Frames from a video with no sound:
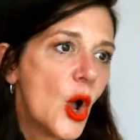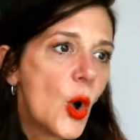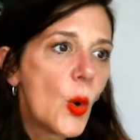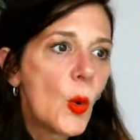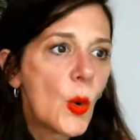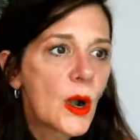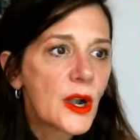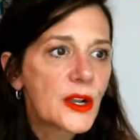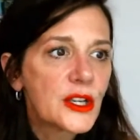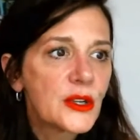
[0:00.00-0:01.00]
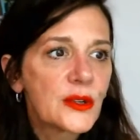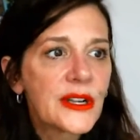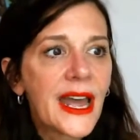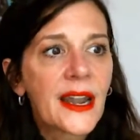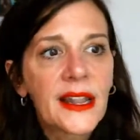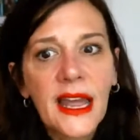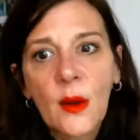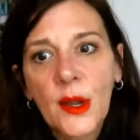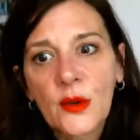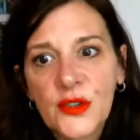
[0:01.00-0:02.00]
or you're not
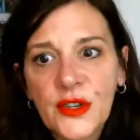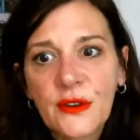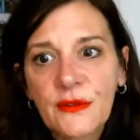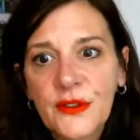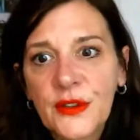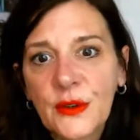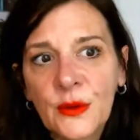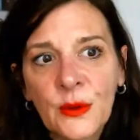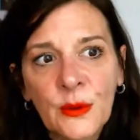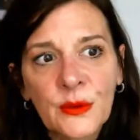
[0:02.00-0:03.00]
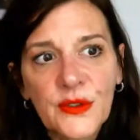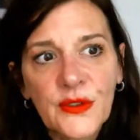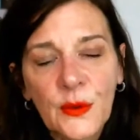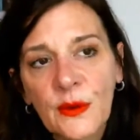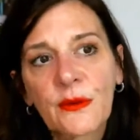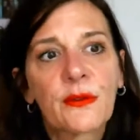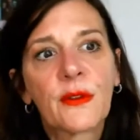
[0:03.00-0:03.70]
allowing yourself to just sort of,